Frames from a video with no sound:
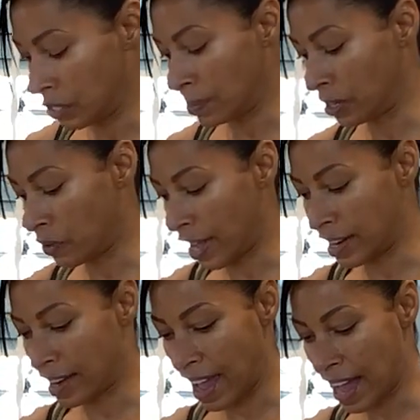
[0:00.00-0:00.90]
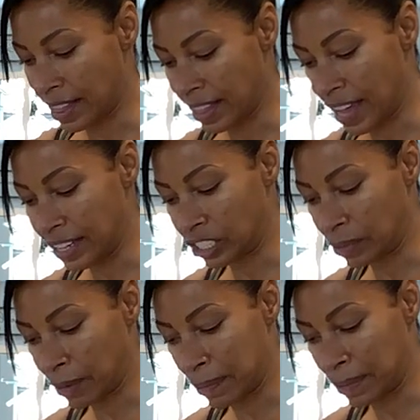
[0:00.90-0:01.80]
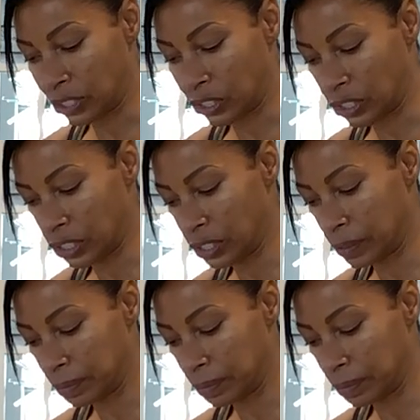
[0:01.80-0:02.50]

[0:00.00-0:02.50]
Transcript: I'm going to go ahead and add that into my mixture.